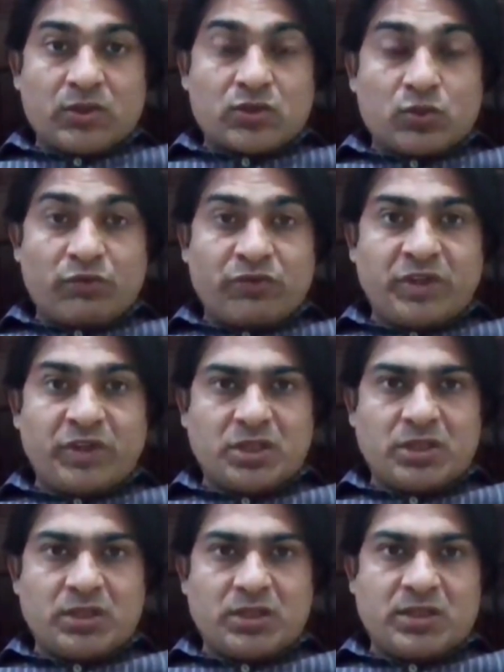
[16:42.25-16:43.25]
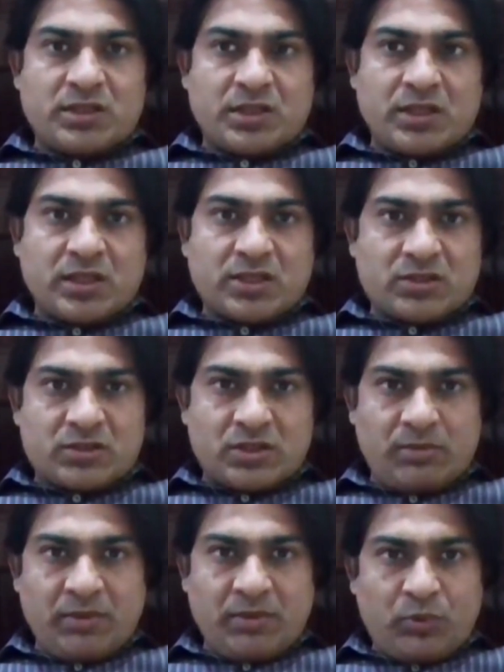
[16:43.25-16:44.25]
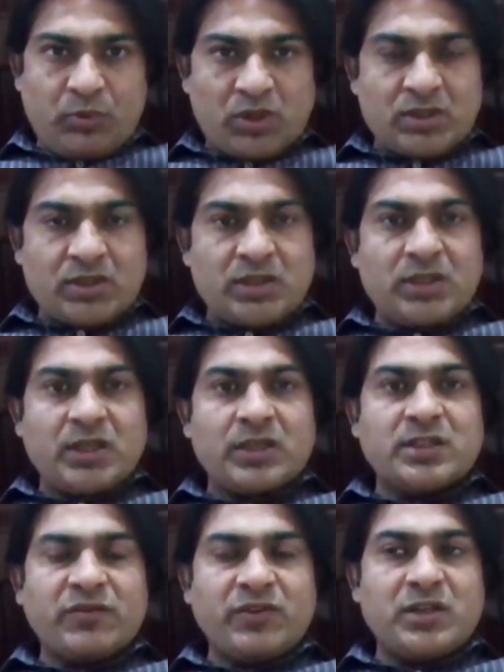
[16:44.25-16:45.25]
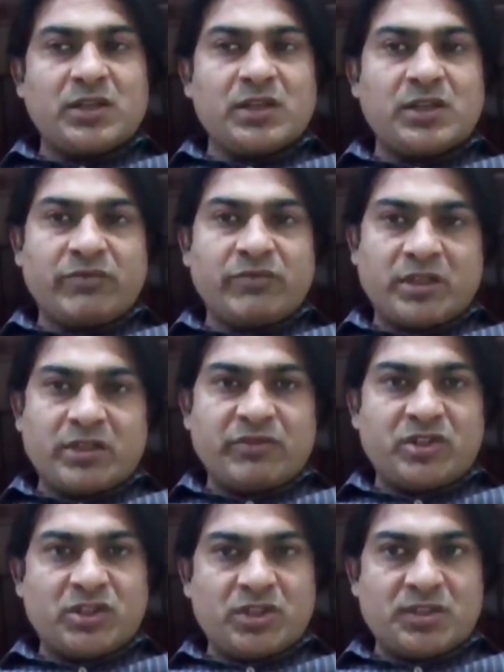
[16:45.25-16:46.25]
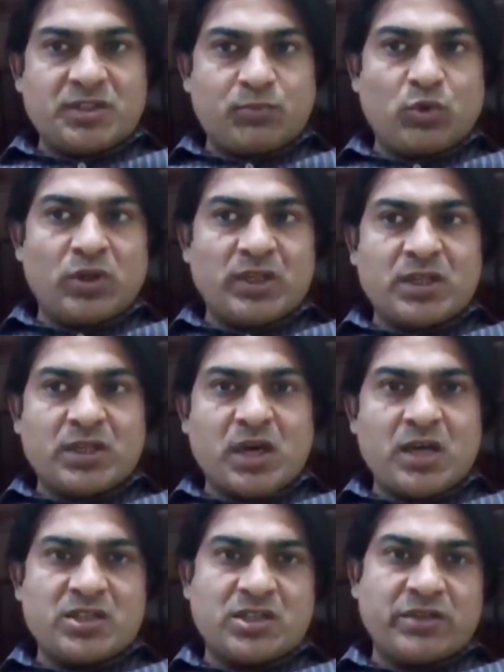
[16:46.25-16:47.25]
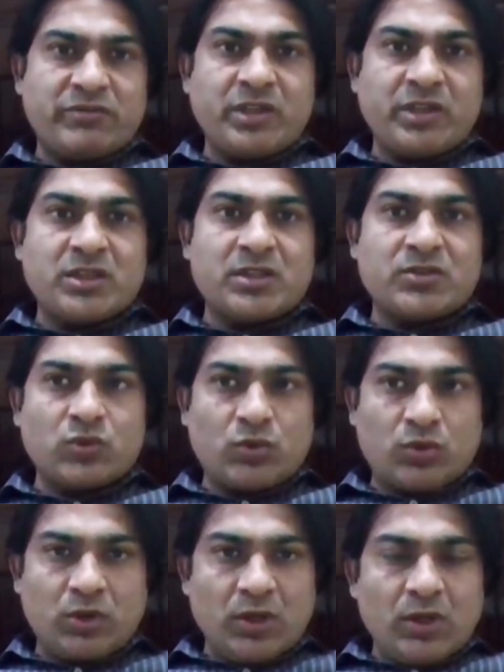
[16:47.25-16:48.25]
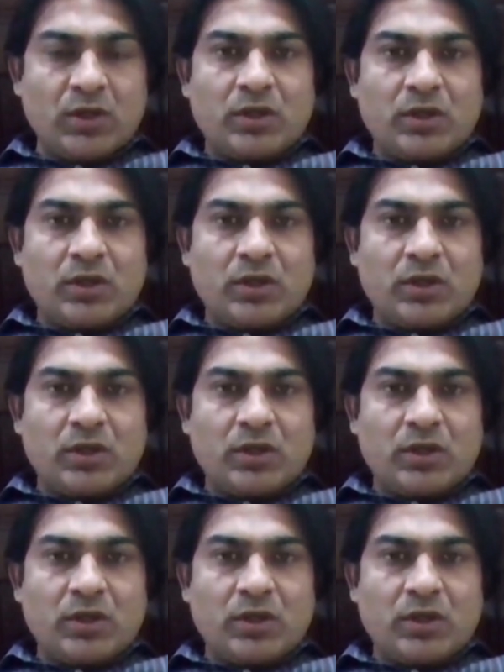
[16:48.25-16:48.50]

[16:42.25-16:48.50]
So vision is an extremely important thing, and definitely when the vision is poor and the eye is deviated, so